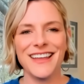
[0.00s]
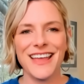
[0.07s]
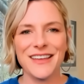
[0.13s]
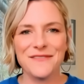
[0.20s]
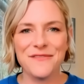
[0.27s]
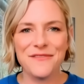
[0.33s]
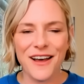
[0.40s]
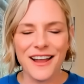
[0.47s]

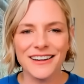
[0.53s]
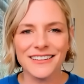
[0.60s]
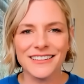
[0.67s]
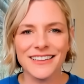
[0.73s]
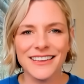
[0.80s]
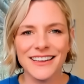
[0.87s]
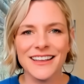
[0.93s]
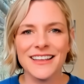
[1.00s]
And
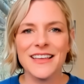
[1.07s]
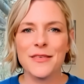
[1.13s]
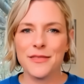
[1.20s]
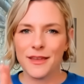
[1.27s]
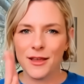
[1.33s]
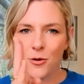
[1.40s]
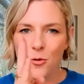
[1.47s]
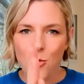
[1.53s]
finally,
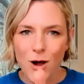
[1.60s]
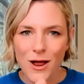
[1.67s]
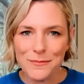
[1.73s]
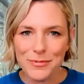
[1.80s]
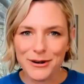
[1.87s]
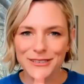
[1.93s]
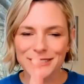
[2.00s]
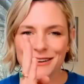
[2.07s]
think one
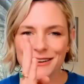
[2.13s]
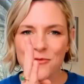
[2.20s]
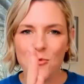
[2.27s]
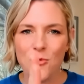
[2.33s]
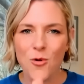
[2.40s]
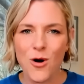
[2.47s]
person,